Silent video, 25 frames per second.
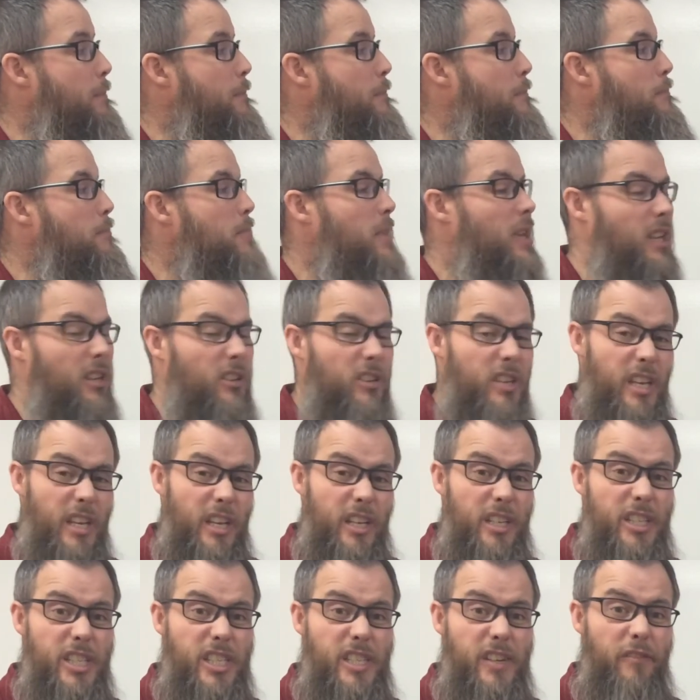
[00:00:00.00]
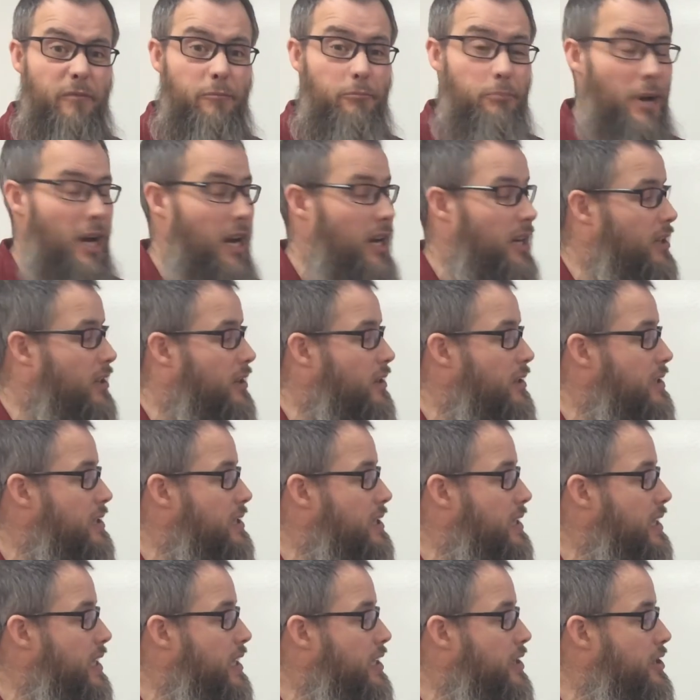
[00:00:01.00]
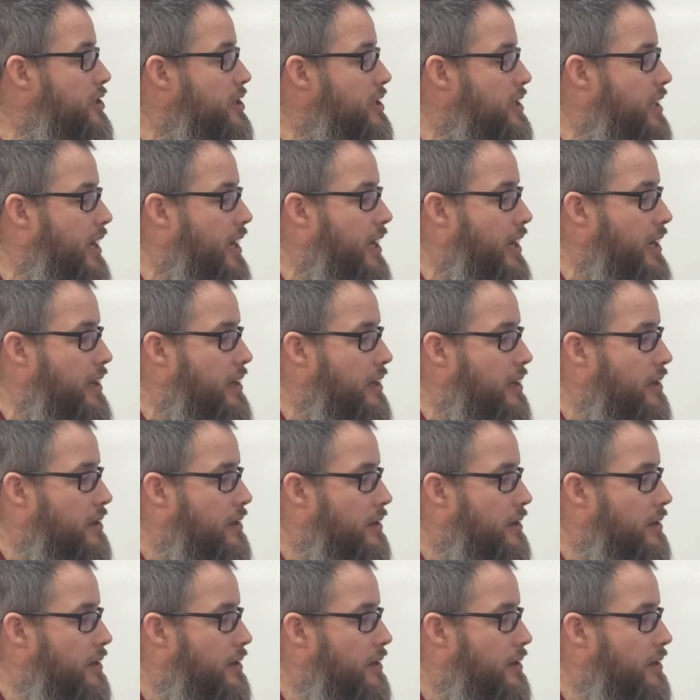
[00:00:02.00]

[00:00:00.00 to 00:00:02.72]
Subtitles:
millions of bottles each day.